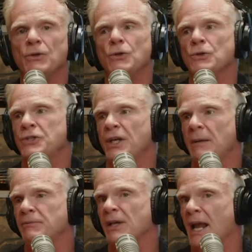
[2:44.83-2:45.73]
you're set
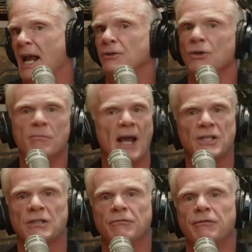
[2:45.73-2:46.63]
up to handle
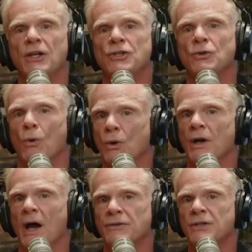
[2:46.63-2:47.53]
mass inflation or
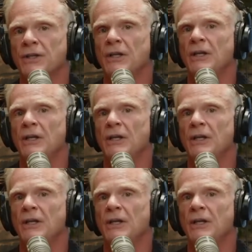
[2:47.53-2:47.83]
not